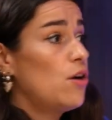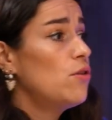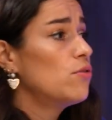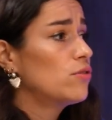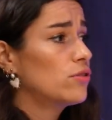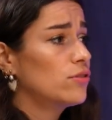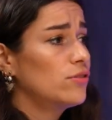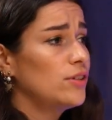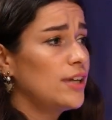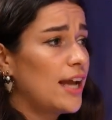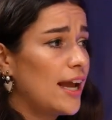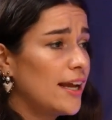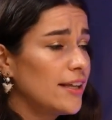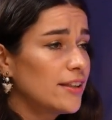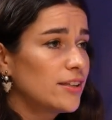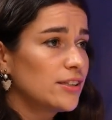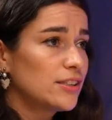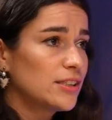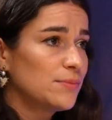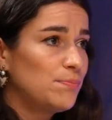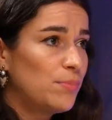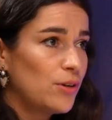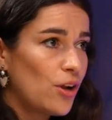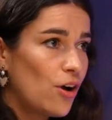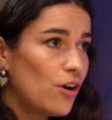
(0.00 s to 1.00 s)
"Oh, create
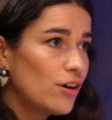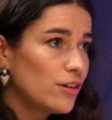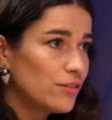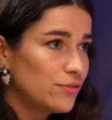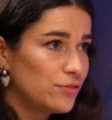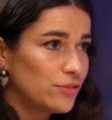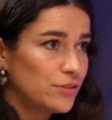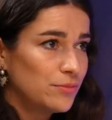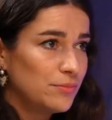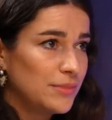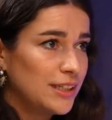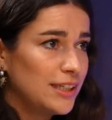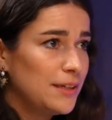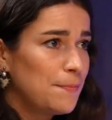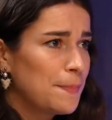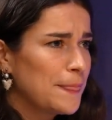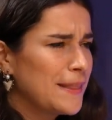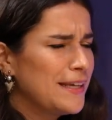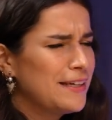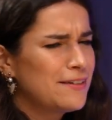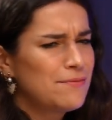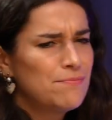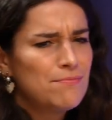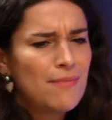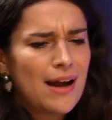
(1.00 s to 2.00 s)
this blog for me,"
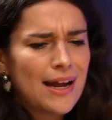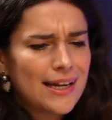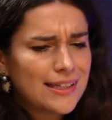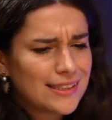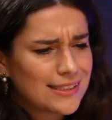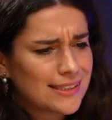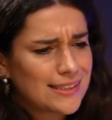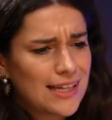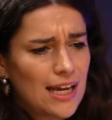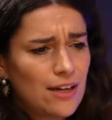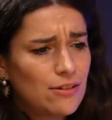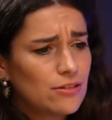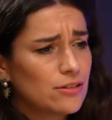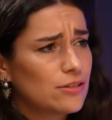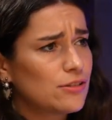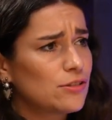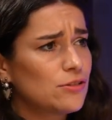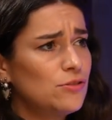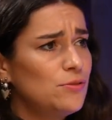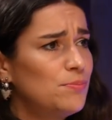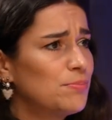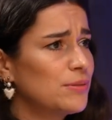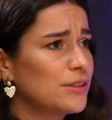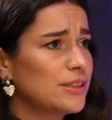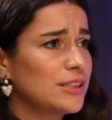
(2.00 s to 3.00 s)
it might sound
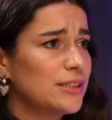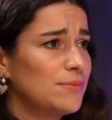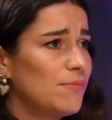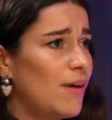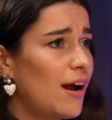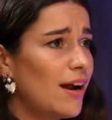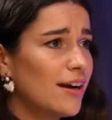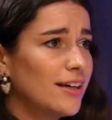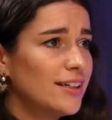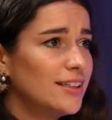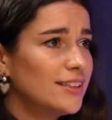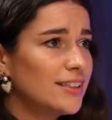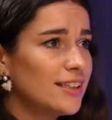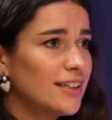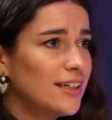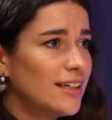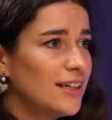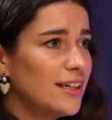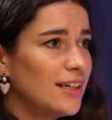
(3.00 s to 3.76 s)
super smart,